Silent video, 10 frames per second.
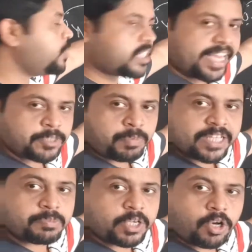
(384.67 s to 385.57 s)
this H
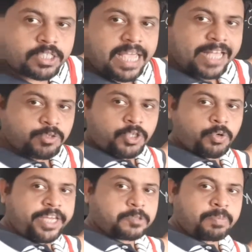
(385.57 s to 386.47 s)
plus because as we
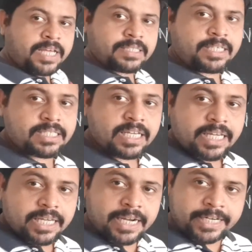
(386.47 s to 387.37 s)
know H plus
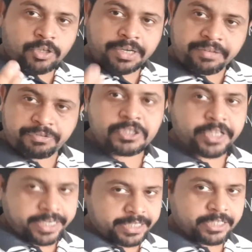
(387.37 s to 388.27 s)
is electron
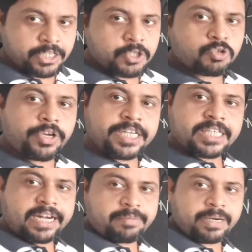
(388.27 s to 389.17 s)
deficient. So it
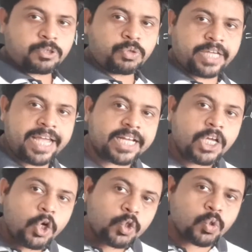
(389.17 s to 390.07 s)
can able to
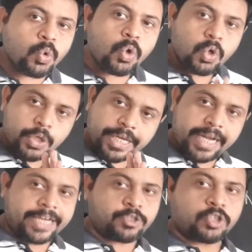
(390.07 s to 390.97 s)
take 2
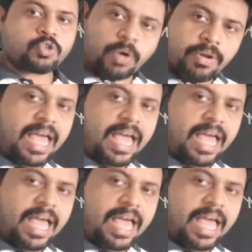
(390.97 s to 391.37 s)
electrons. So what will